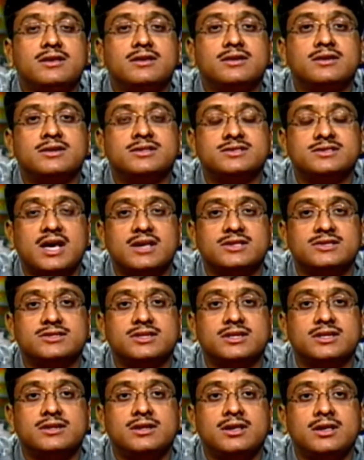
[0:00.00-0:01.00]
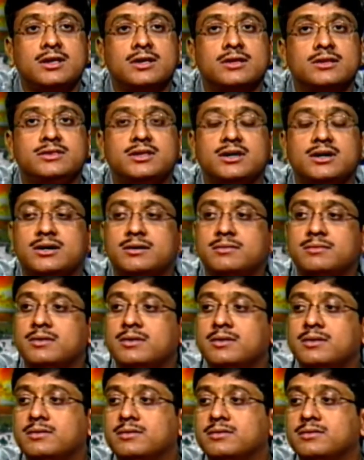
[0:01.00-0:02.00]
disaster the
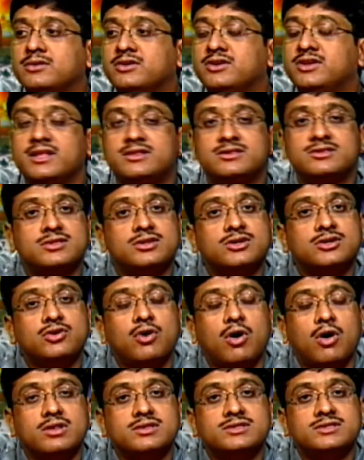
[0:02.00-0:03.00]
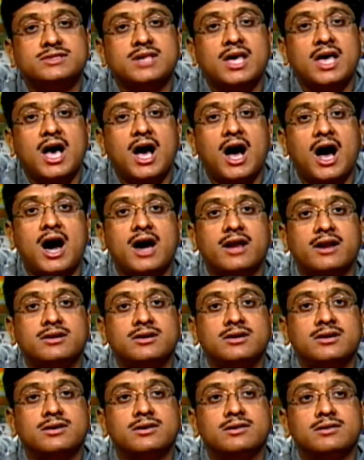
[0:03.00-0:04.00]
death tolls are
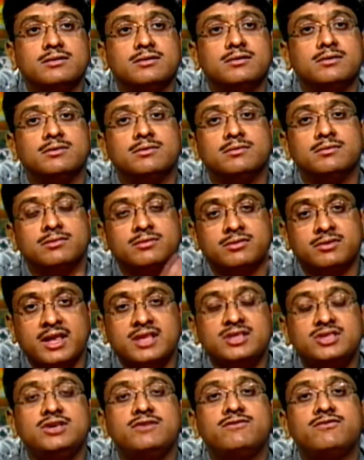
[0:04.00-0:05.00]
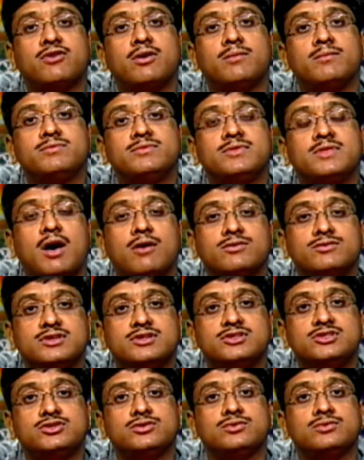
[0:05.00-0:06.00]
ranging from
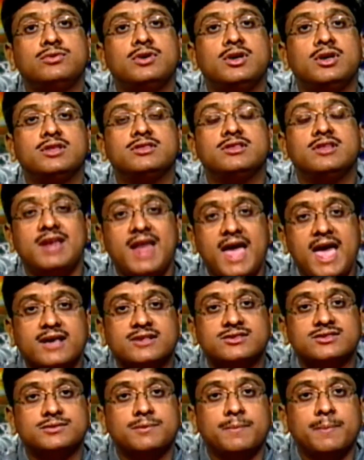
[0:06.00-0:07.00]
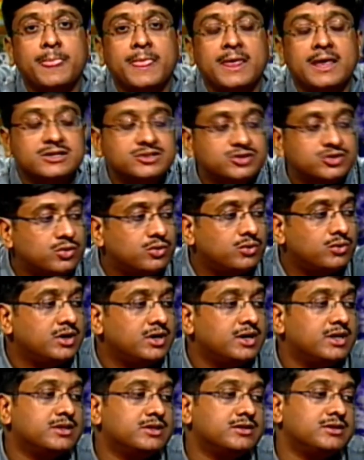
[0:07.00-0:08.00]
thousands to the lakhs. So
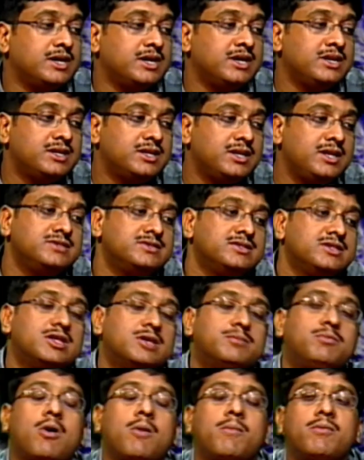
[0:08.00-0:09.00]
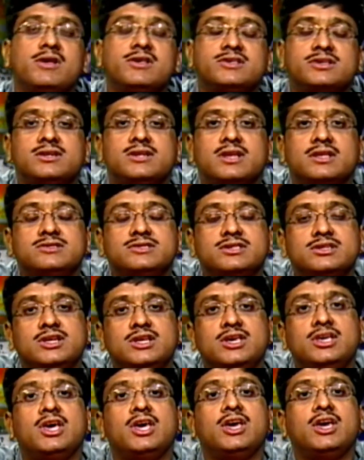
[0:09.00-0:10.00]
the increase in the population
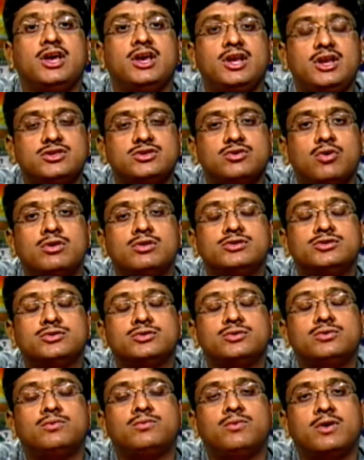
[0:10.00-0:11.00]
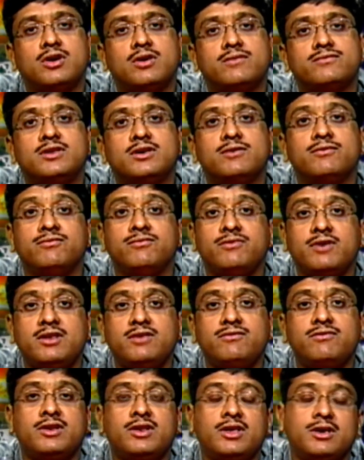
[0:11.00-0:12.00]
density, it is also one of the very
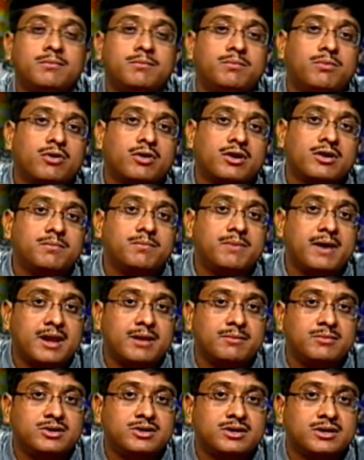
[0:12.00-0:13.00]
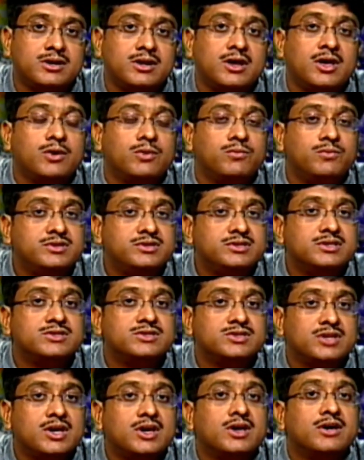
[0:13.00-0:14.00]
important parameter which is
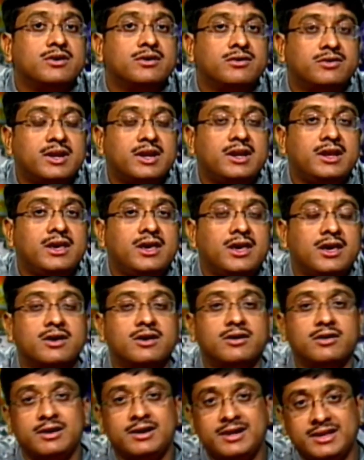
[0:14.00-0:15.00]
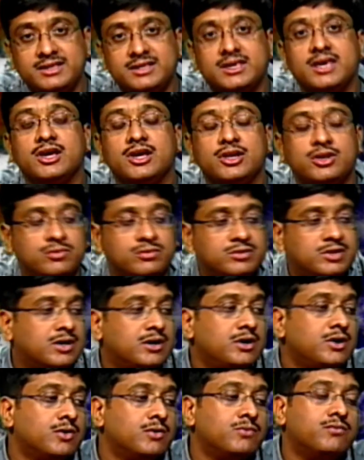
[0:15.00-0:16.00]
really linking it to the
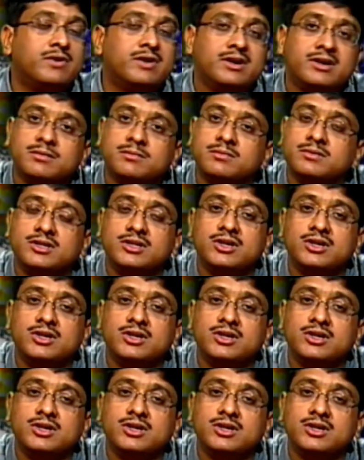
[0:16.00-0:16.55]
vulnerability